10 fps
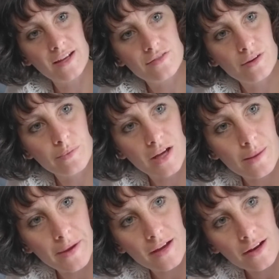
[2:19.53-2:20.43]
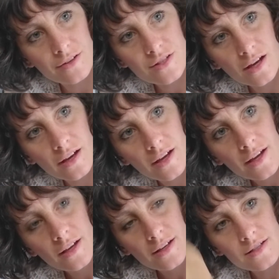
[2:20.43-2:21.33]
If I bring it a bit closer,
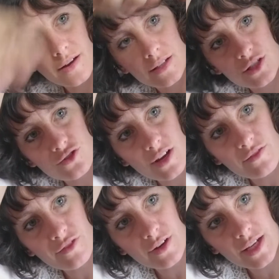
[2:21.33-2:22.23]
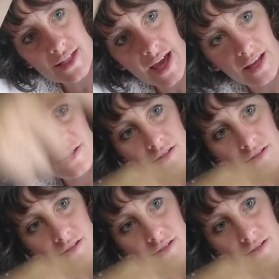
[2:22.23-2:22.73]
it's going straight through his head